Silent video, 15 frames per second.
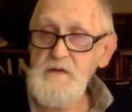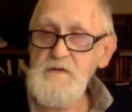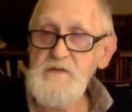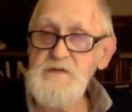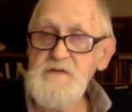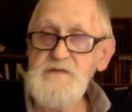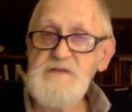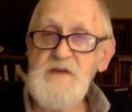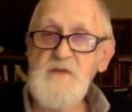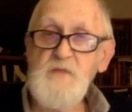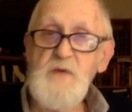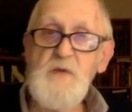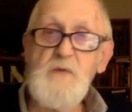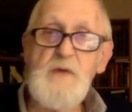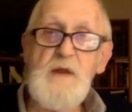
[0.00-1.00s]
She said,
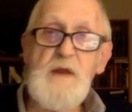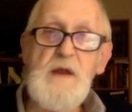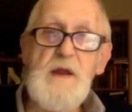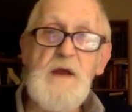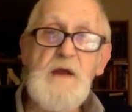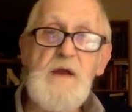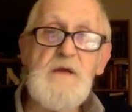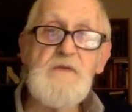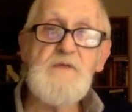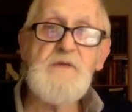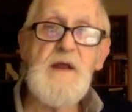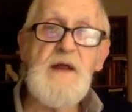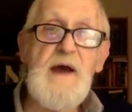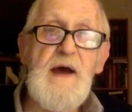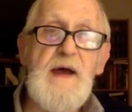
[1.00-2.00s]
we went in there and
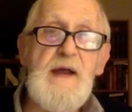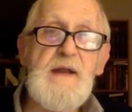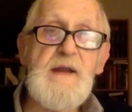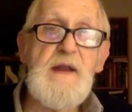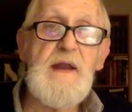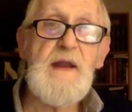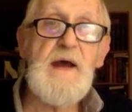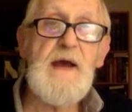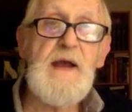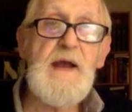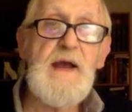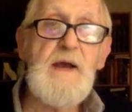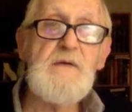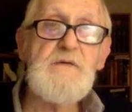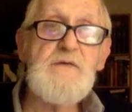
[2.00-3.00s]
said I acted like
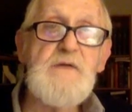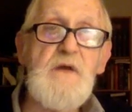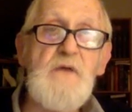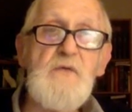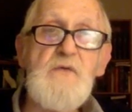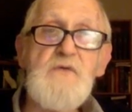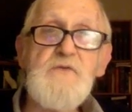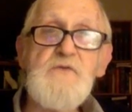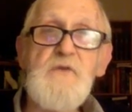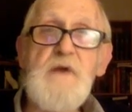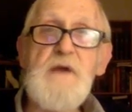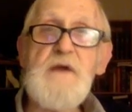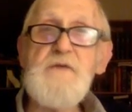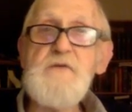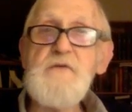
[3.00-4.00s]
I was a total
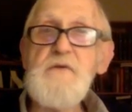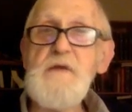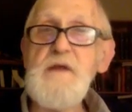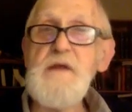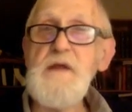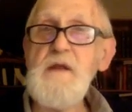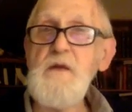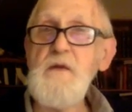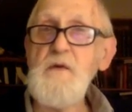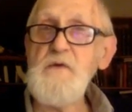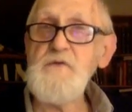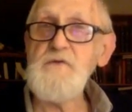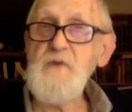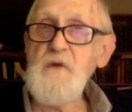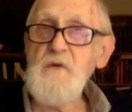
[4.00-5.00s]
stranger. I didn't know a
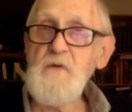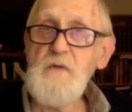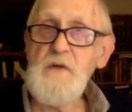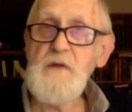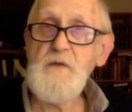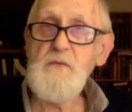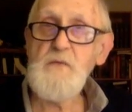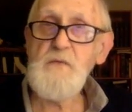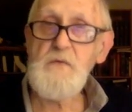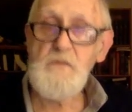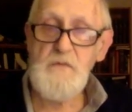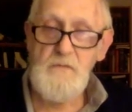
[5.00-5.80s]
soul in the world.